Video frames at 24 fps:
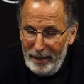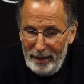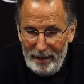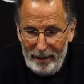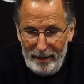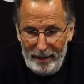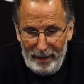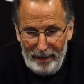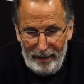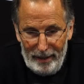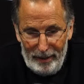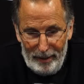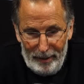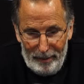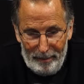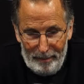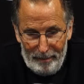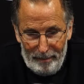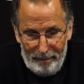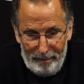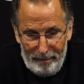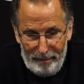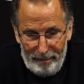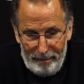
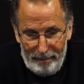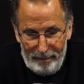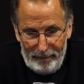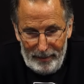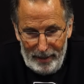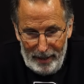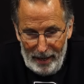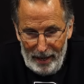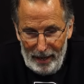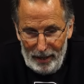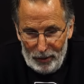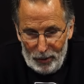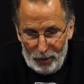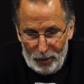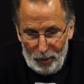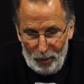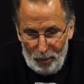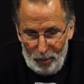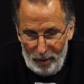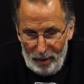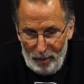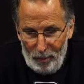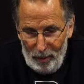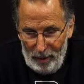So
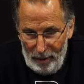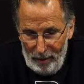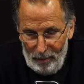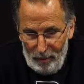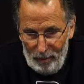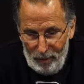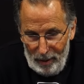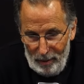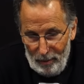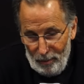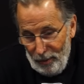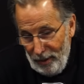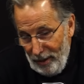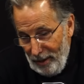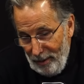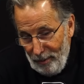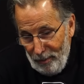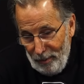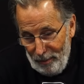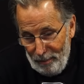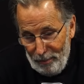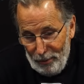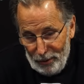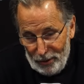
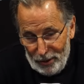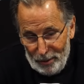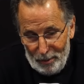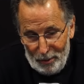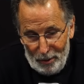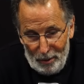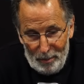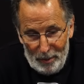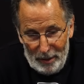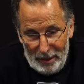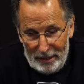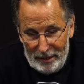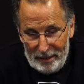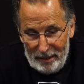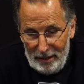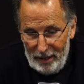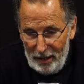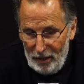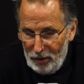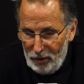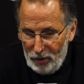we put some good minutes in there.